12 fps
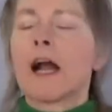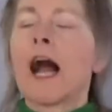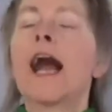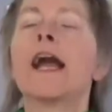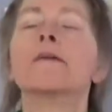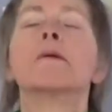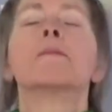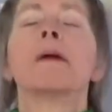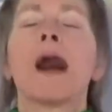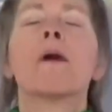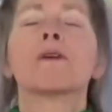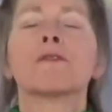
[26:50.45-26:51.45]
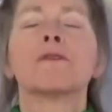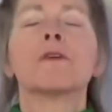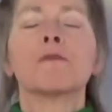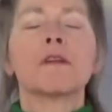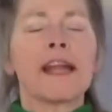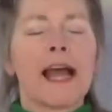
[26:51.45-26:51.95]
I am a
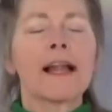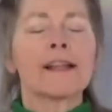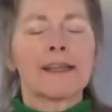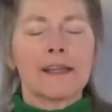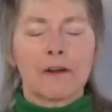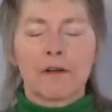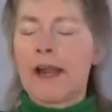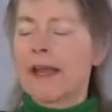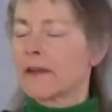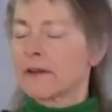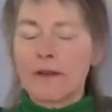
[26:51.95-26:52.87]
powerful reality creator.